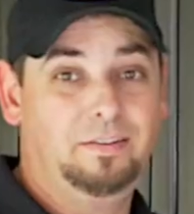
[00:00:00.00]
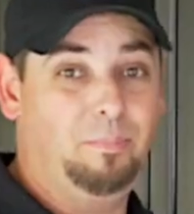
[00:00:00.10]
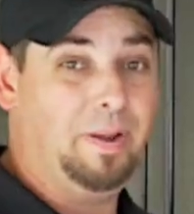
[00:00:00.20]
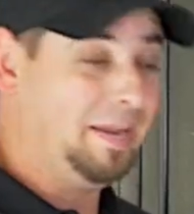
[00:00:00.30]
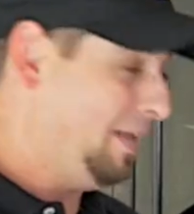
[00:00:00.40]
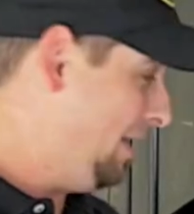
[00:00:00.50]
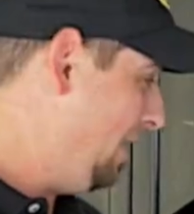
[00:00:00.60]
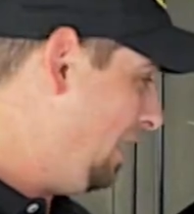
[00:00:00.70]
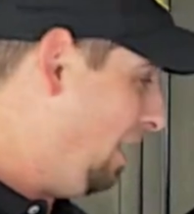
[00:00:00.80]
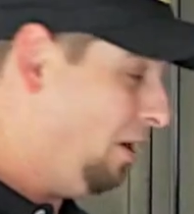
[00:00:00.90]
to make it
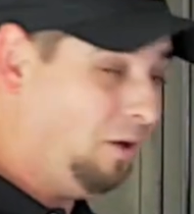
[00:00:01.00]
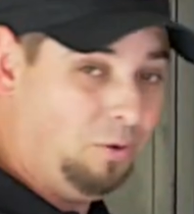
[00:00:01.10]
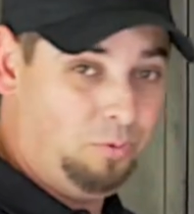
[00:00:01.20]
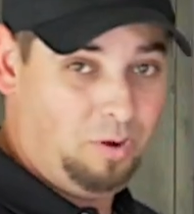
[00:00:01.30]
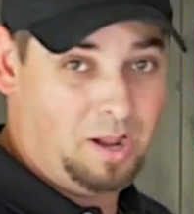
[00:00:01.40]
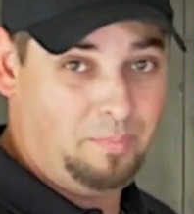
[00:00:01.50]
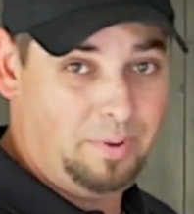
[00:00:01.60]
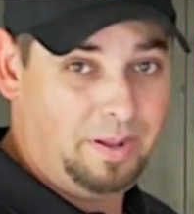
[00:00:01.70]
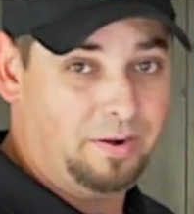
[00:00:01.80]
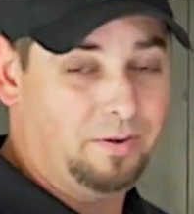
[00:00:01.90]
a whole lot
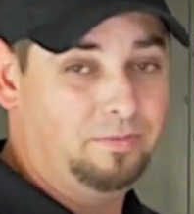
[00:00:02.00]
better.